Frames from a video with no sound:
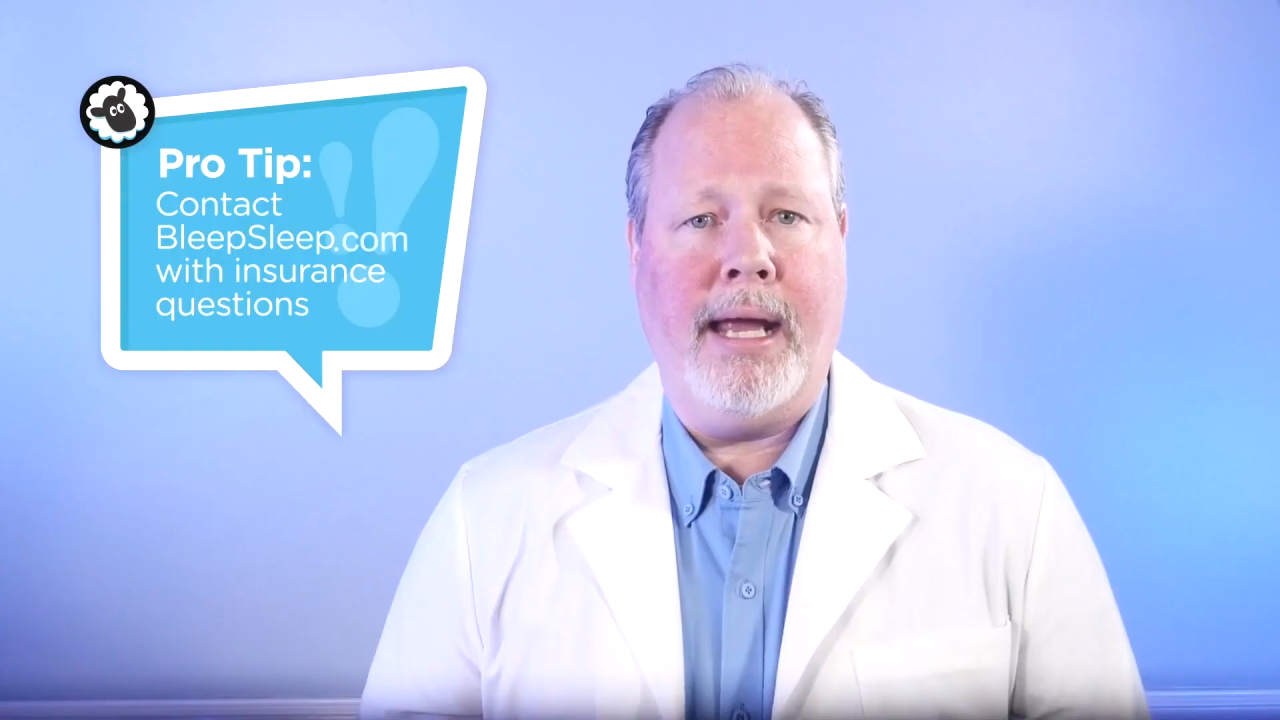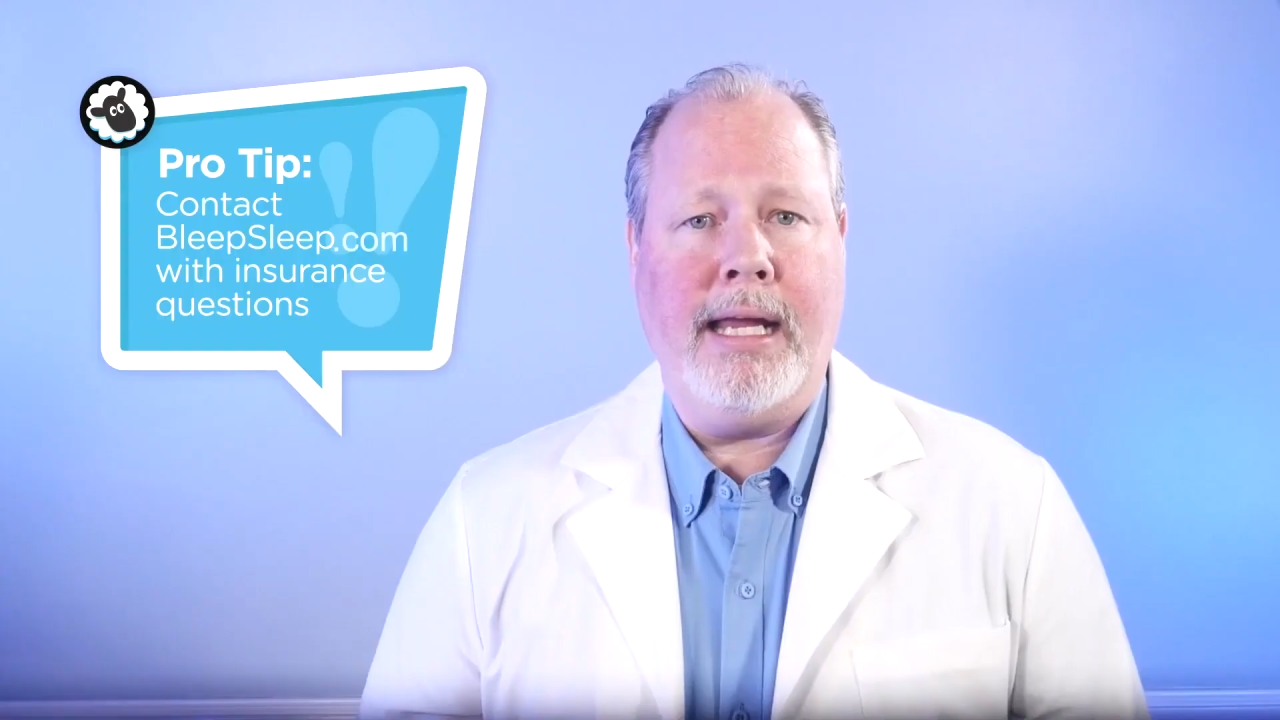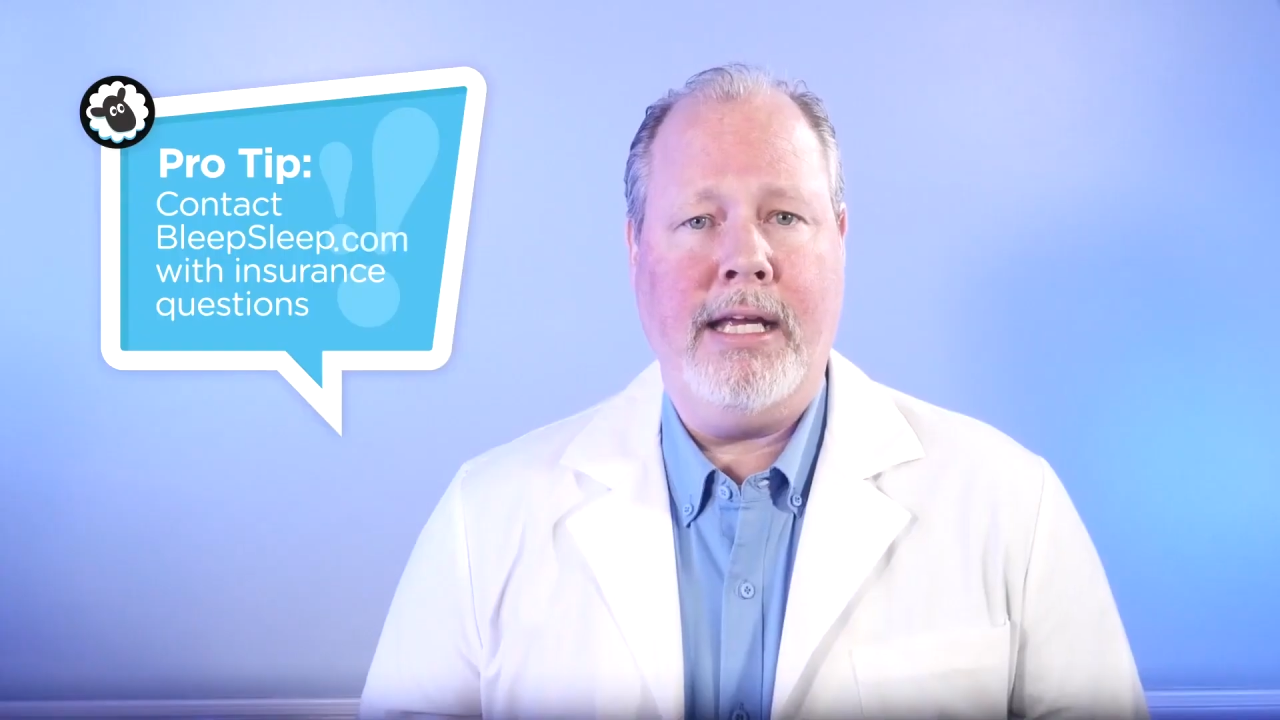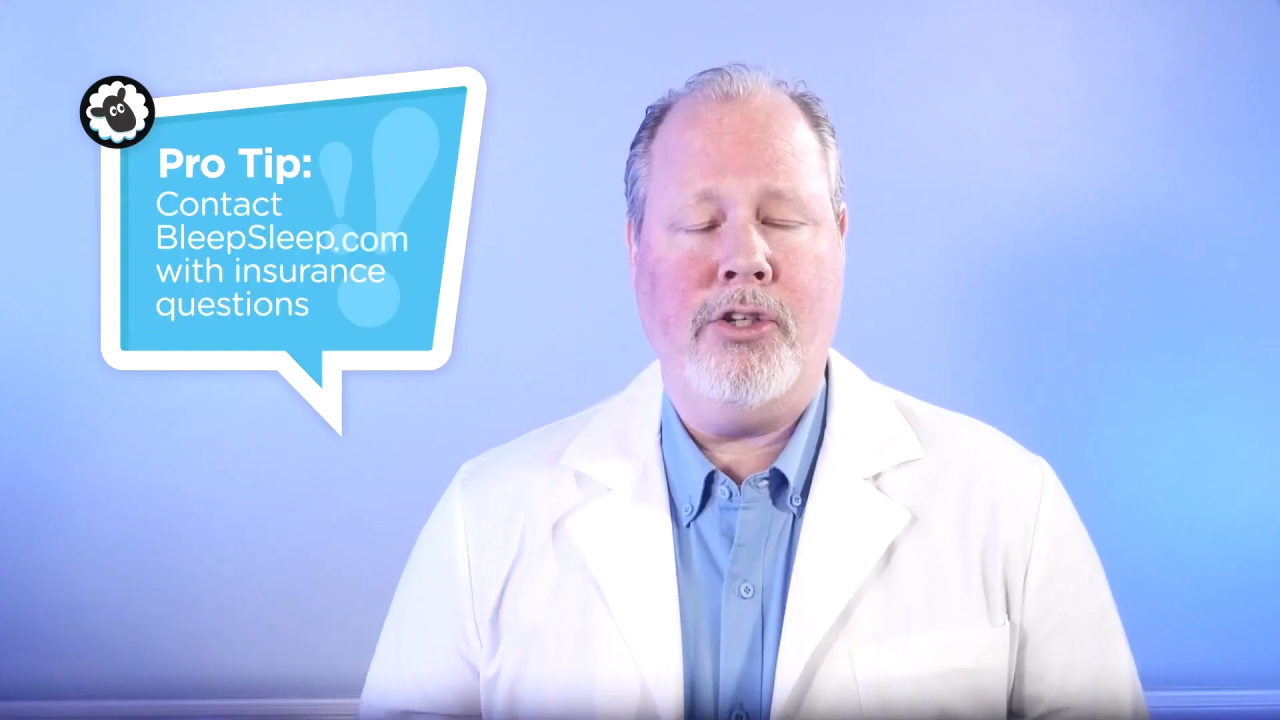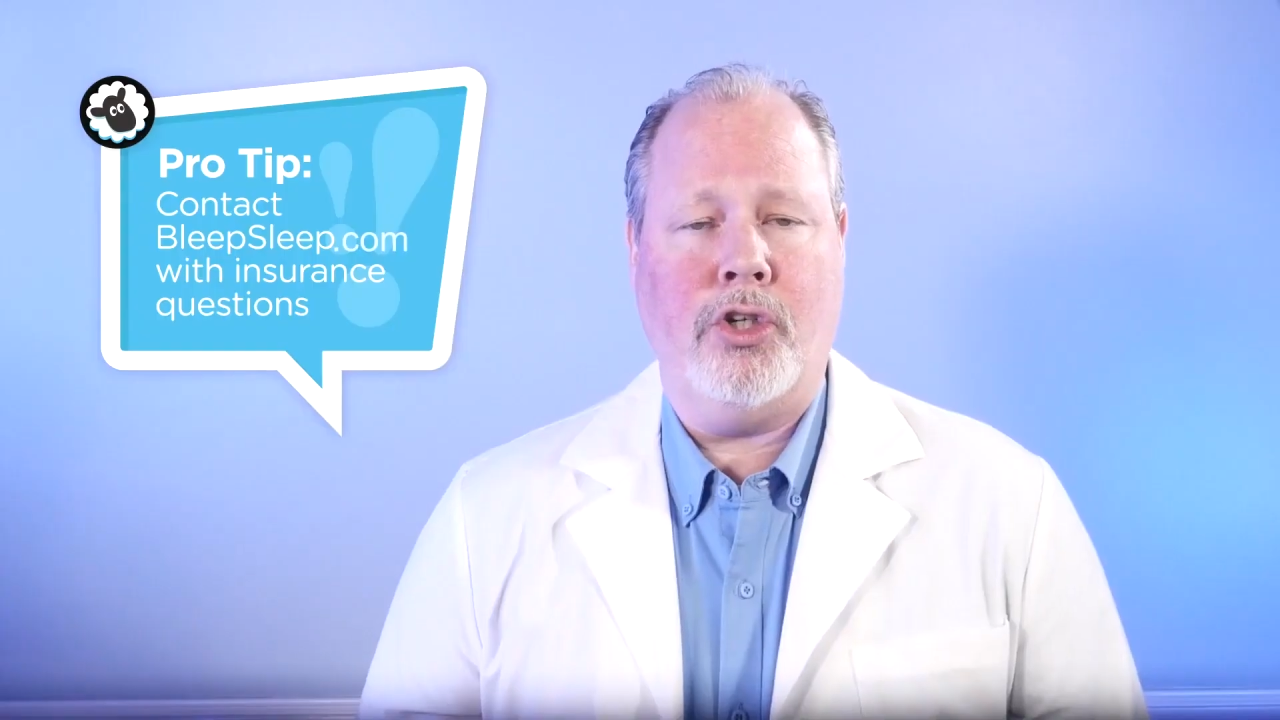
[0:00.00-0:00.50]

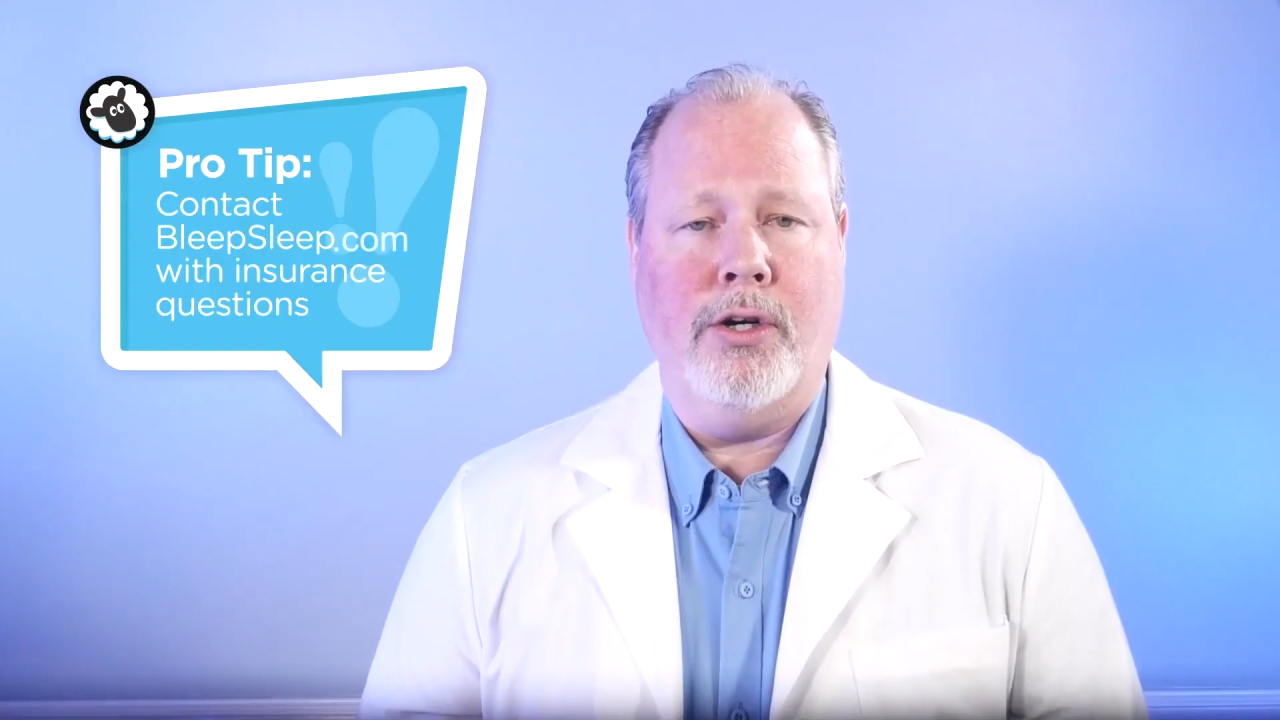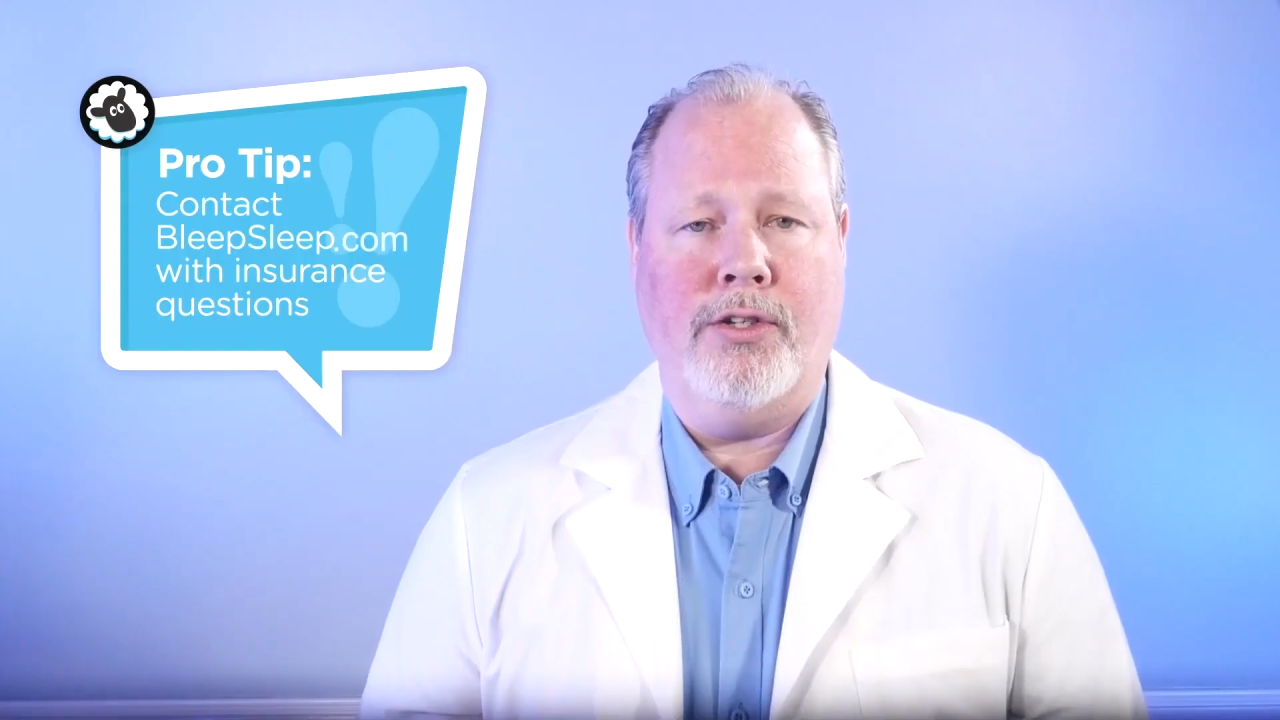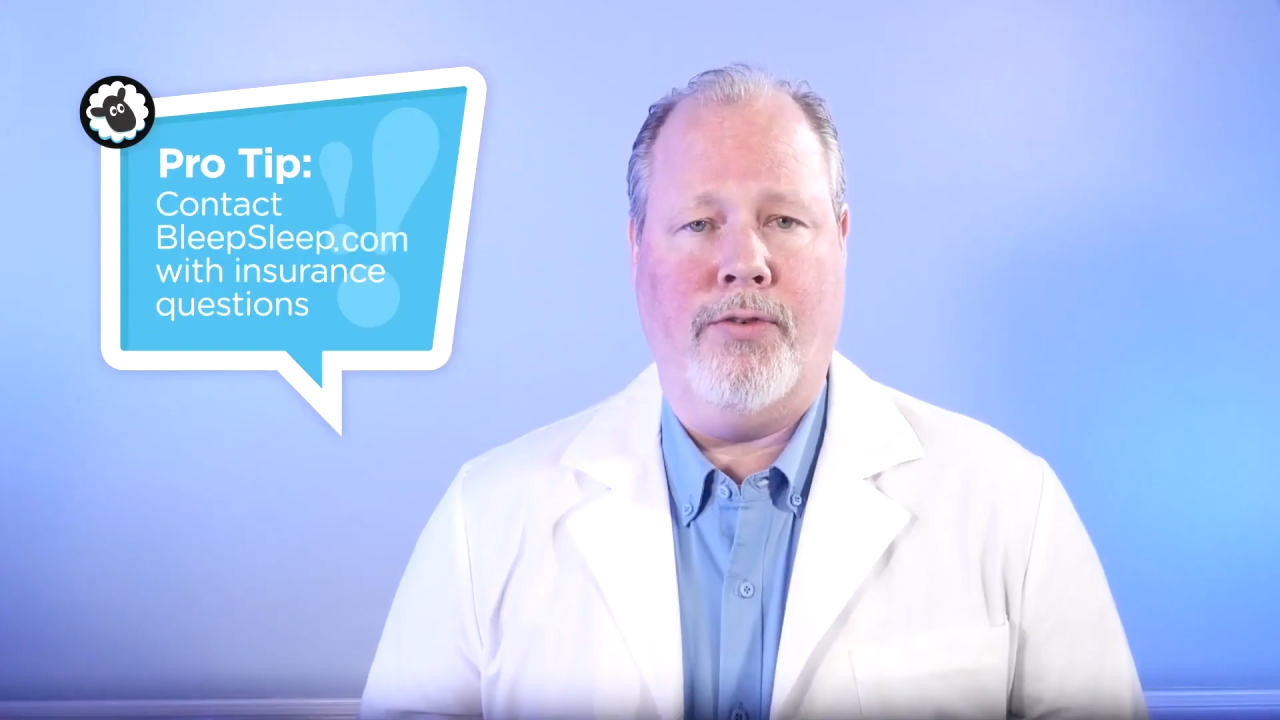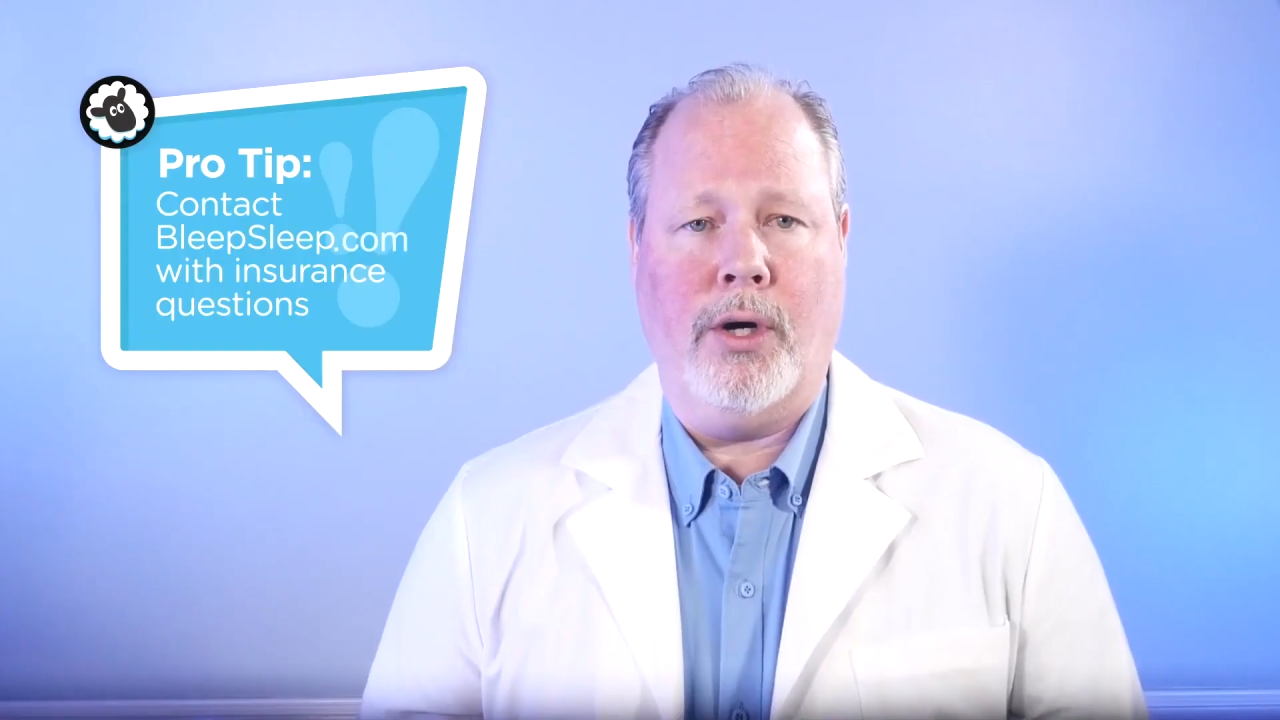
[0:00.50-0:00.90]
pay insurance